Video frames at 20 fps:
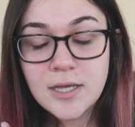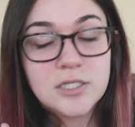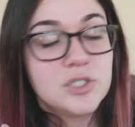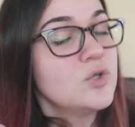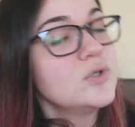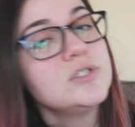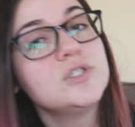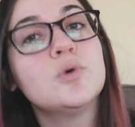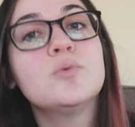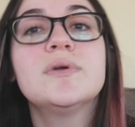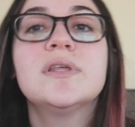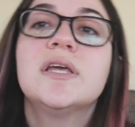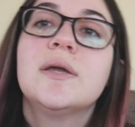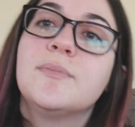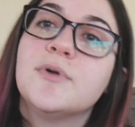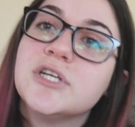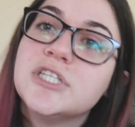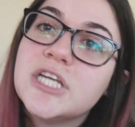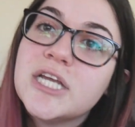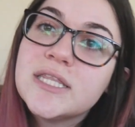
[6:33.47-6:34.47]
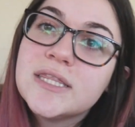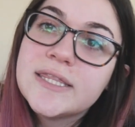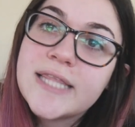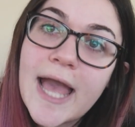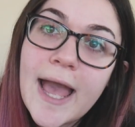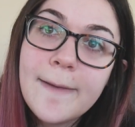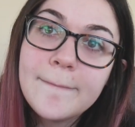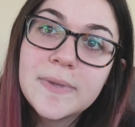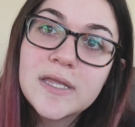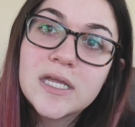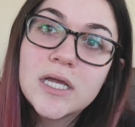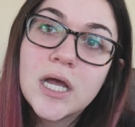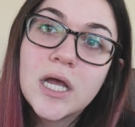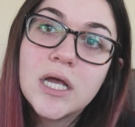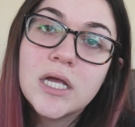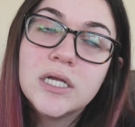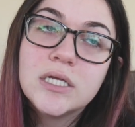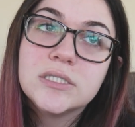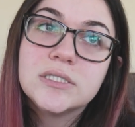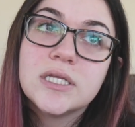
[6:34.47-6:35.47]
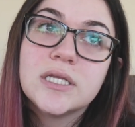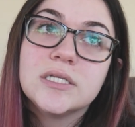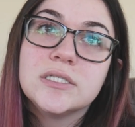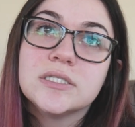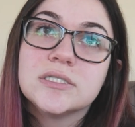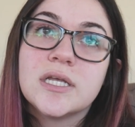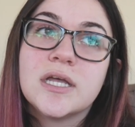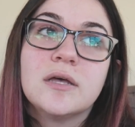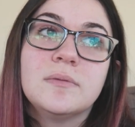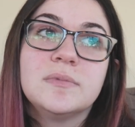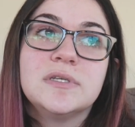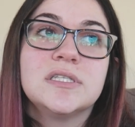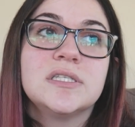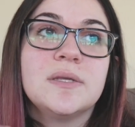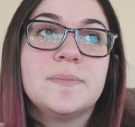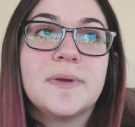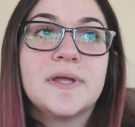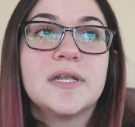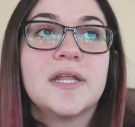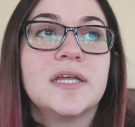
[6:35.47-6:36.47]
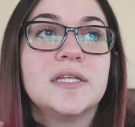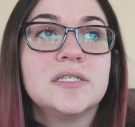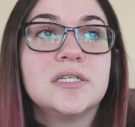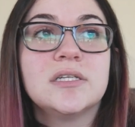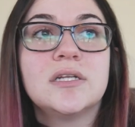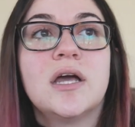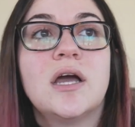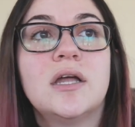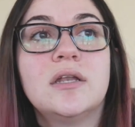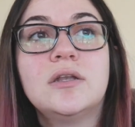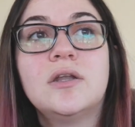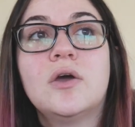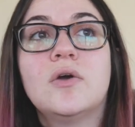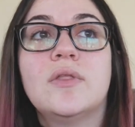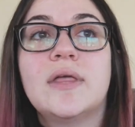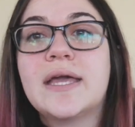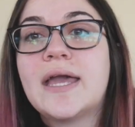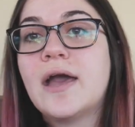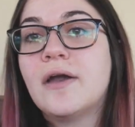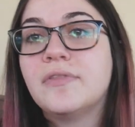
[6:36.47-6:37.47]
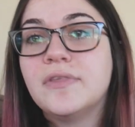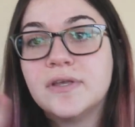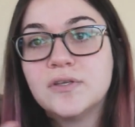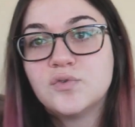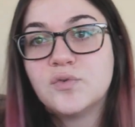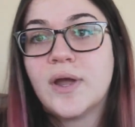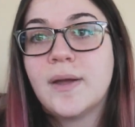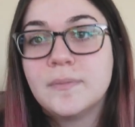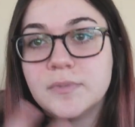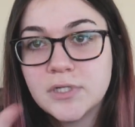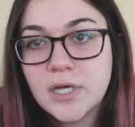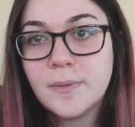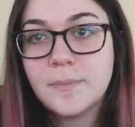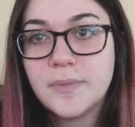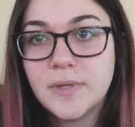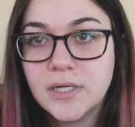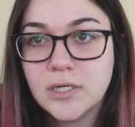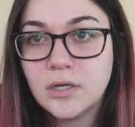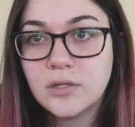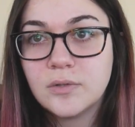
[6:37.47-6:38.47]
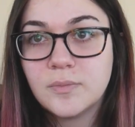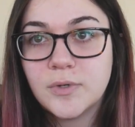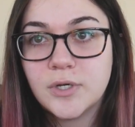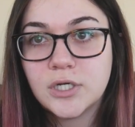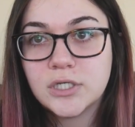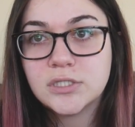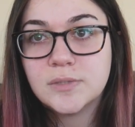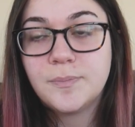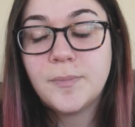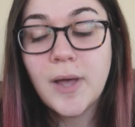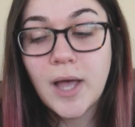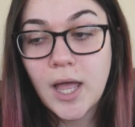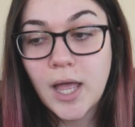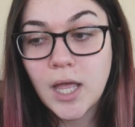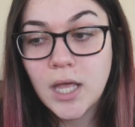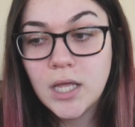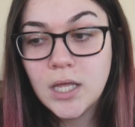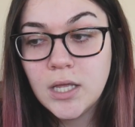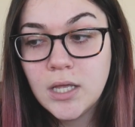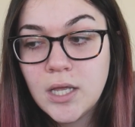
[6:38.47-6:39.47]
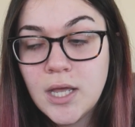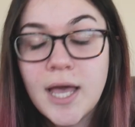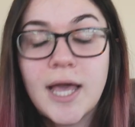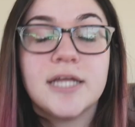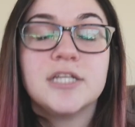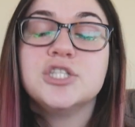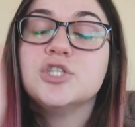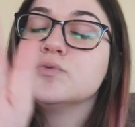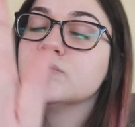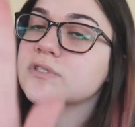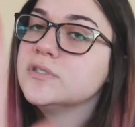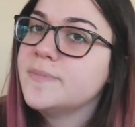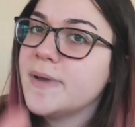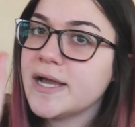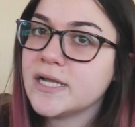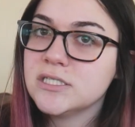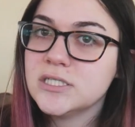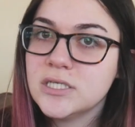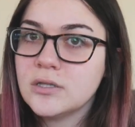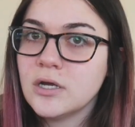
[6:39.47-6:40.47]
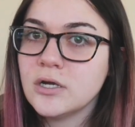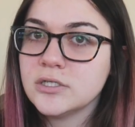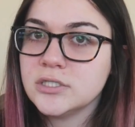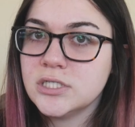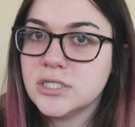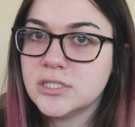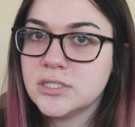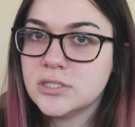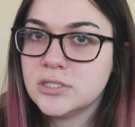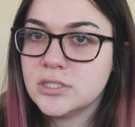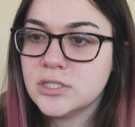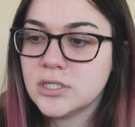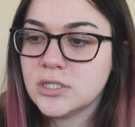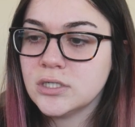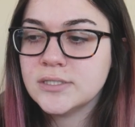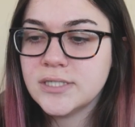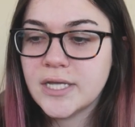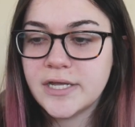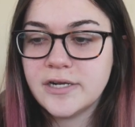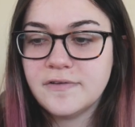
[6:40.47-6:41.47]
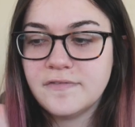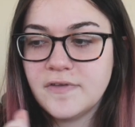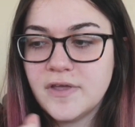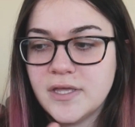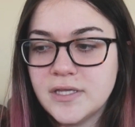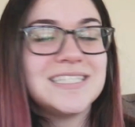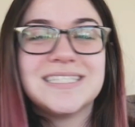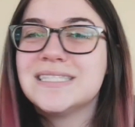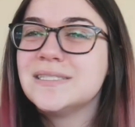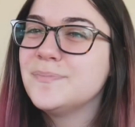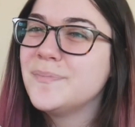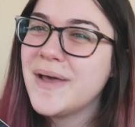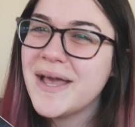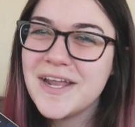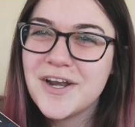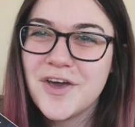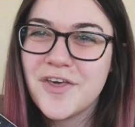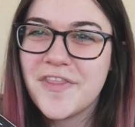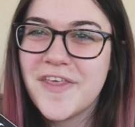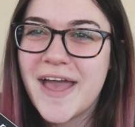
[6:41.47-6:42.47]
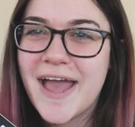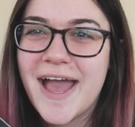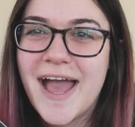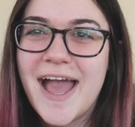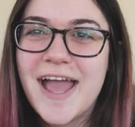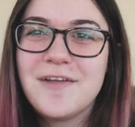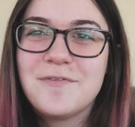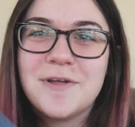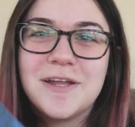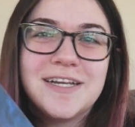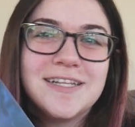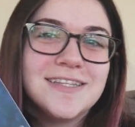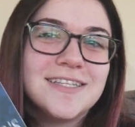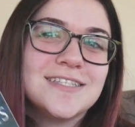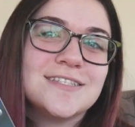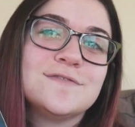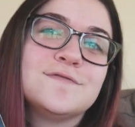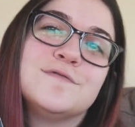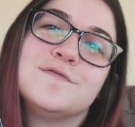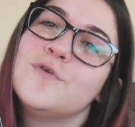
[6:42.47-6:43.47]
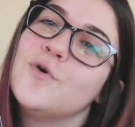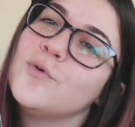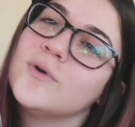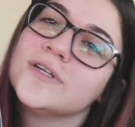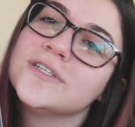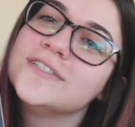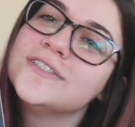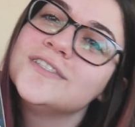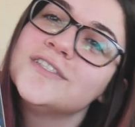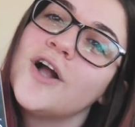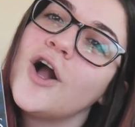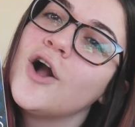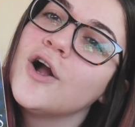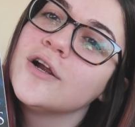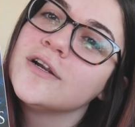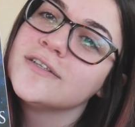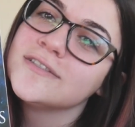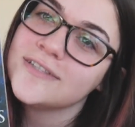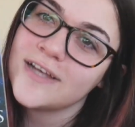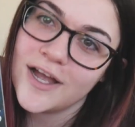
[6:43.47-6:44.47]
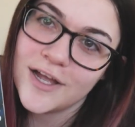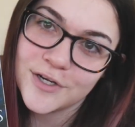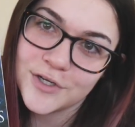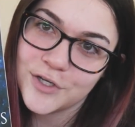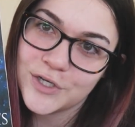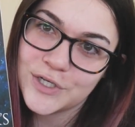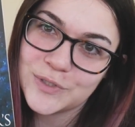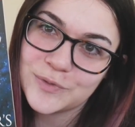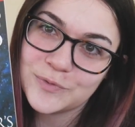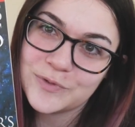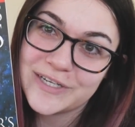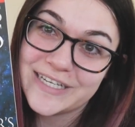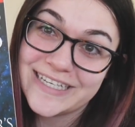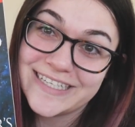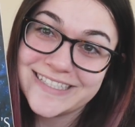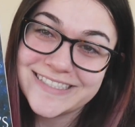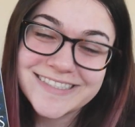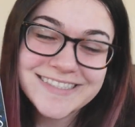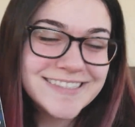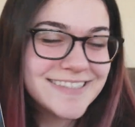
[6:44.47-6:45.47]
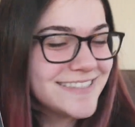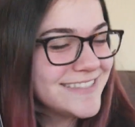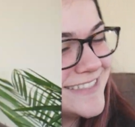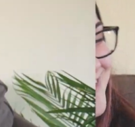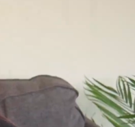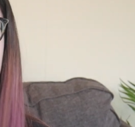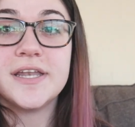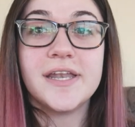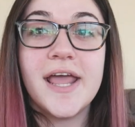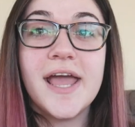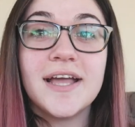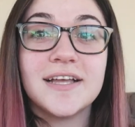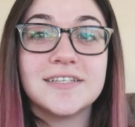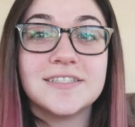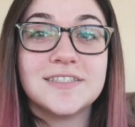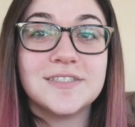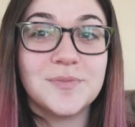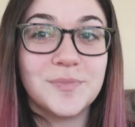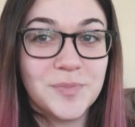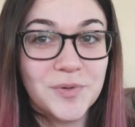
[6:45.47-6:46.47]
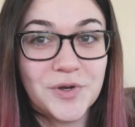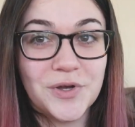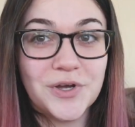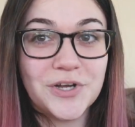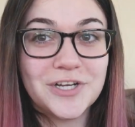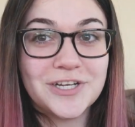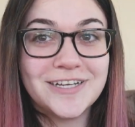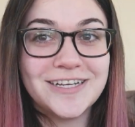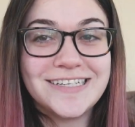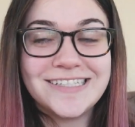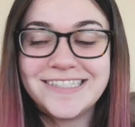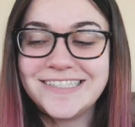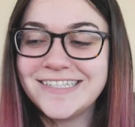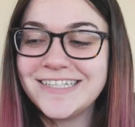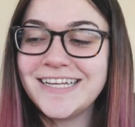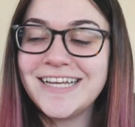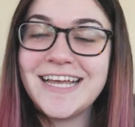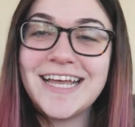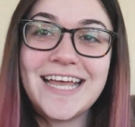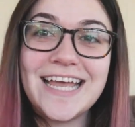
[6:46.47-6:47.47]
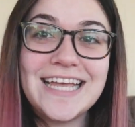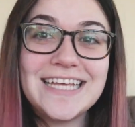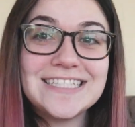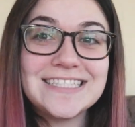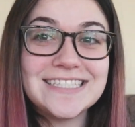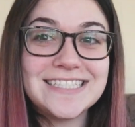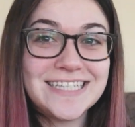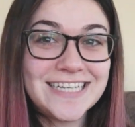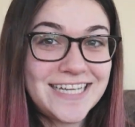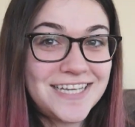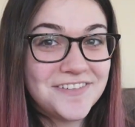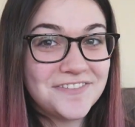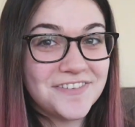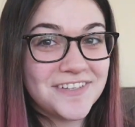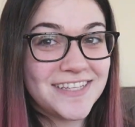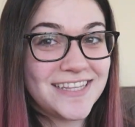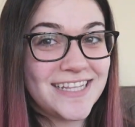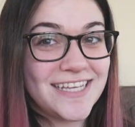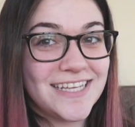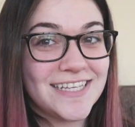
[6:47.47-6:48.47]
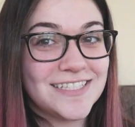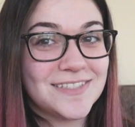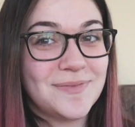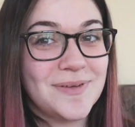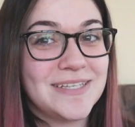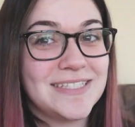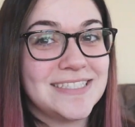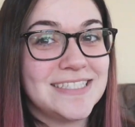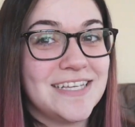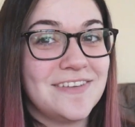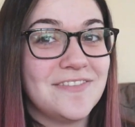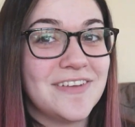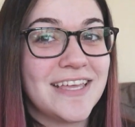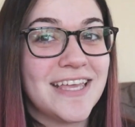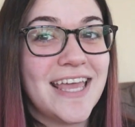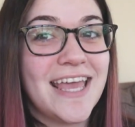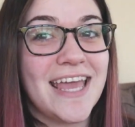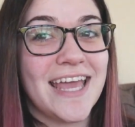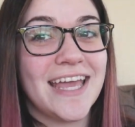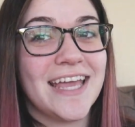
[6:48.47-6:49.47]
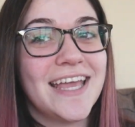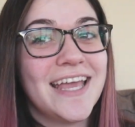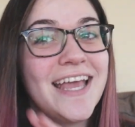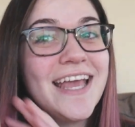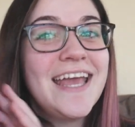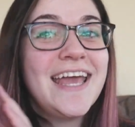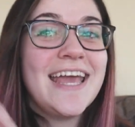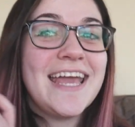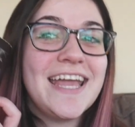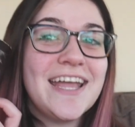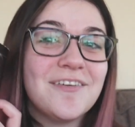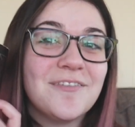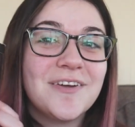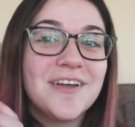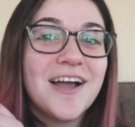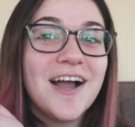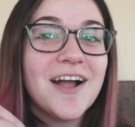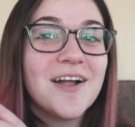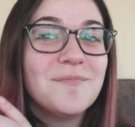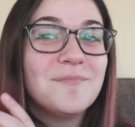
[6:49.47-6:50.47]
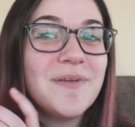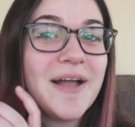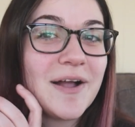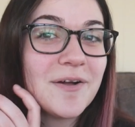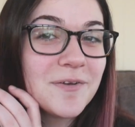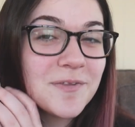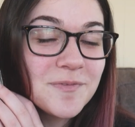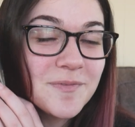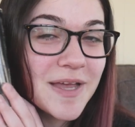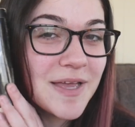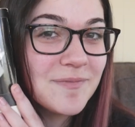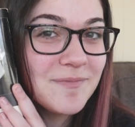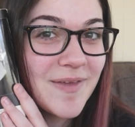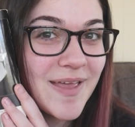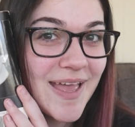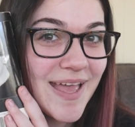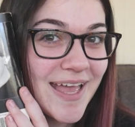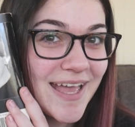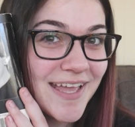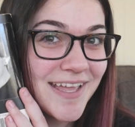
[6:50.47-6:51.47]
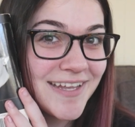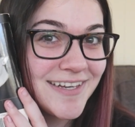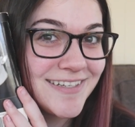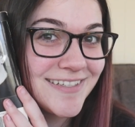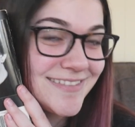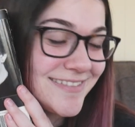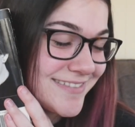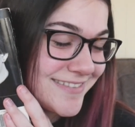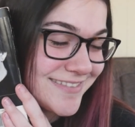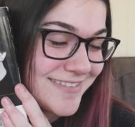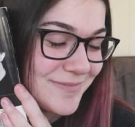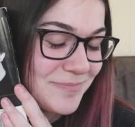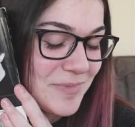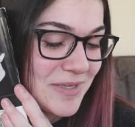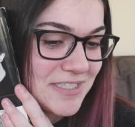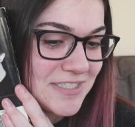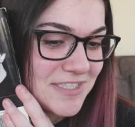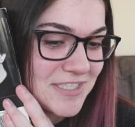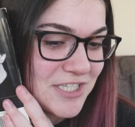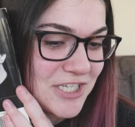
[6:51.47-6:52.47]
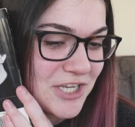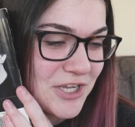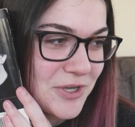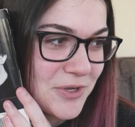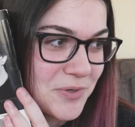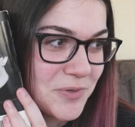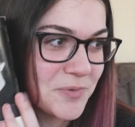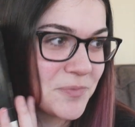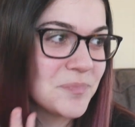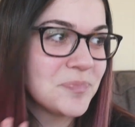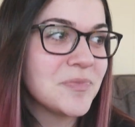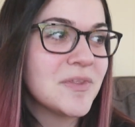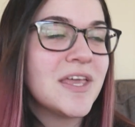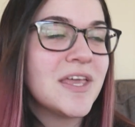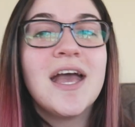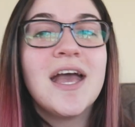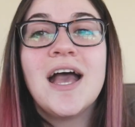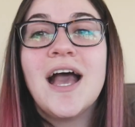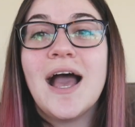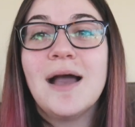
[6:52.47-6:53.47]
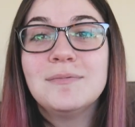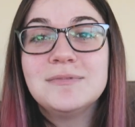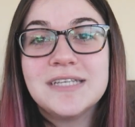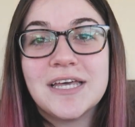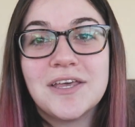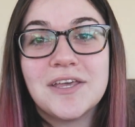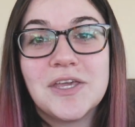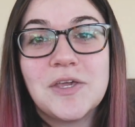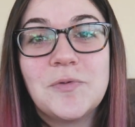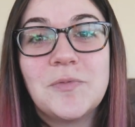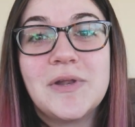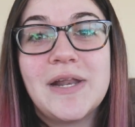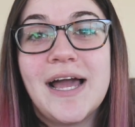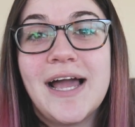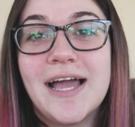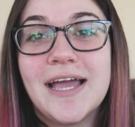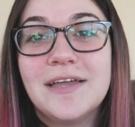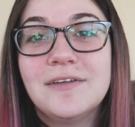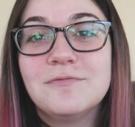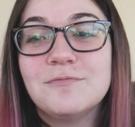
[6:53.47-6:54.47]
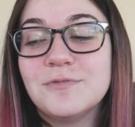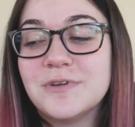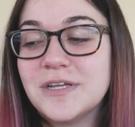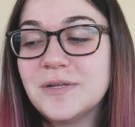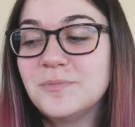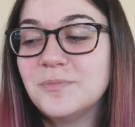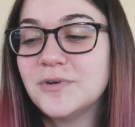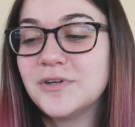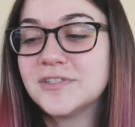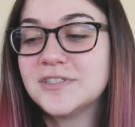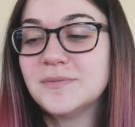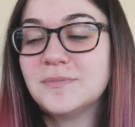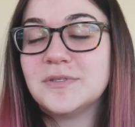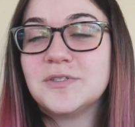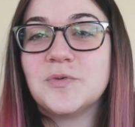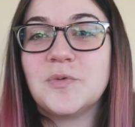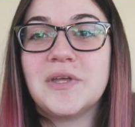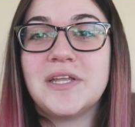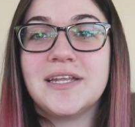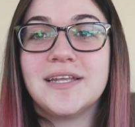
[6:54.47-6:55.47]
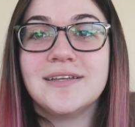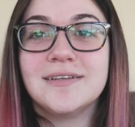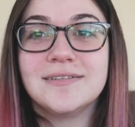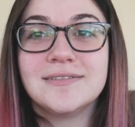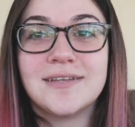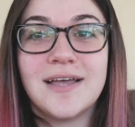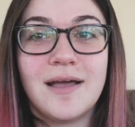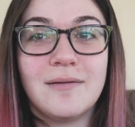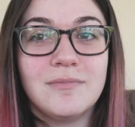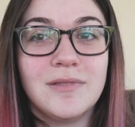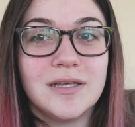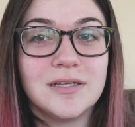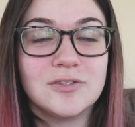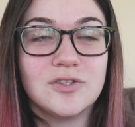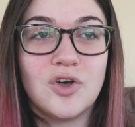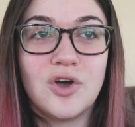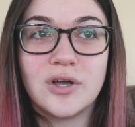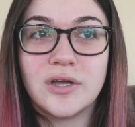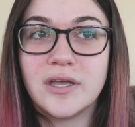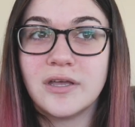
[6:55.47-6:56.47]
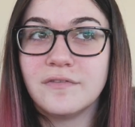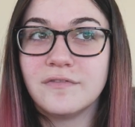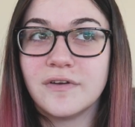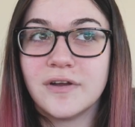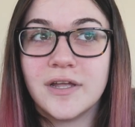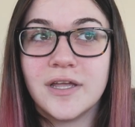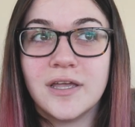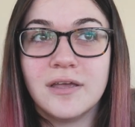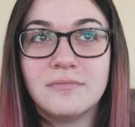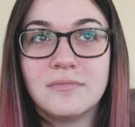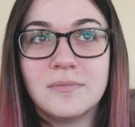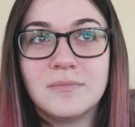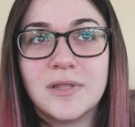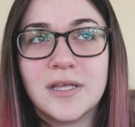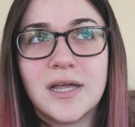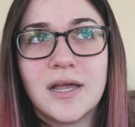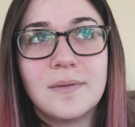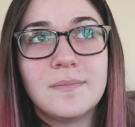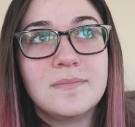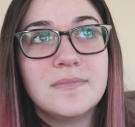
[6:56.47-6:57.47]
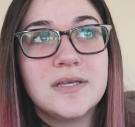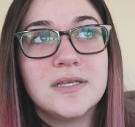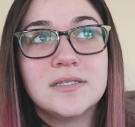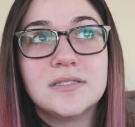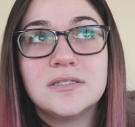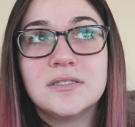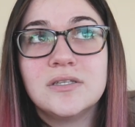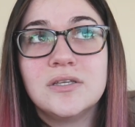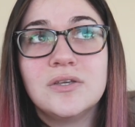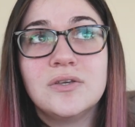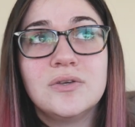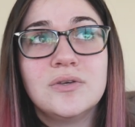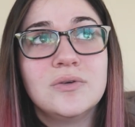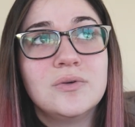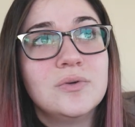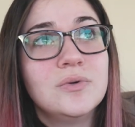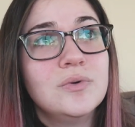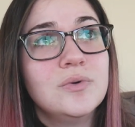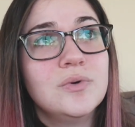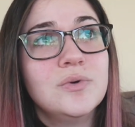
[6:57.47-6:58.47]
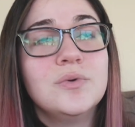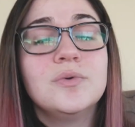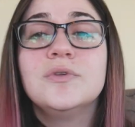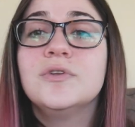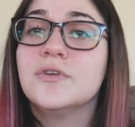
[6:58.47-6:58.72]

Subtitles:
So I don't really appreciate that because it doesn't help me sleep at night to not know like how things wrapped up in all the books. But I do respect the artistic side of it. Despite all that, I rated this 4 stars on Goodreads. The next book is Needful Things by Stephen King. Here we are, back with my man. Missed you. I'm telling you, when I read books in between his, I'm like longing for him. I'm like, I miss you.